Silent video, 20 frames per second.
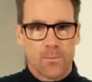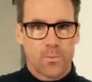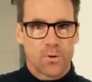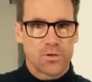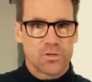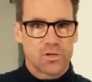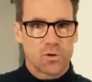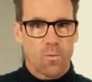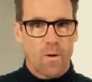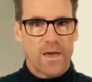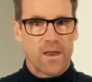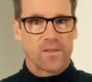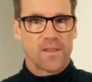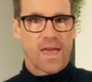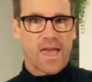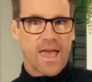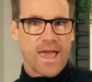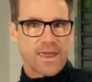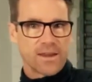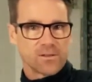put your weight on
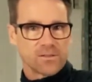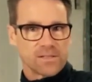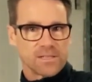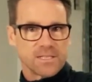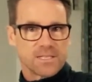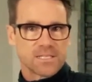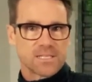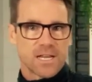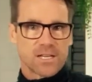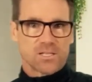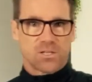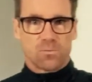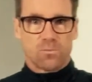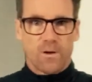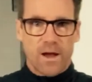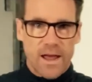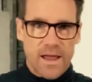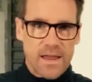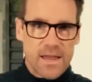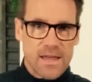the handle in such a
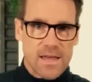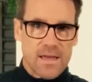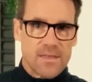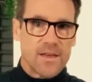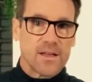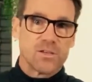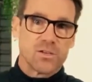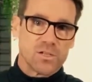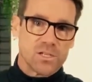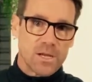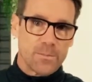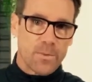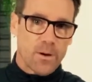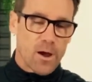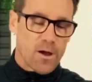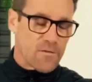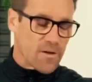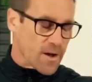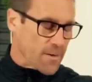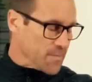way that you tip
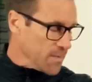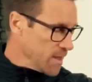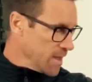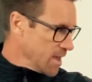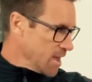over.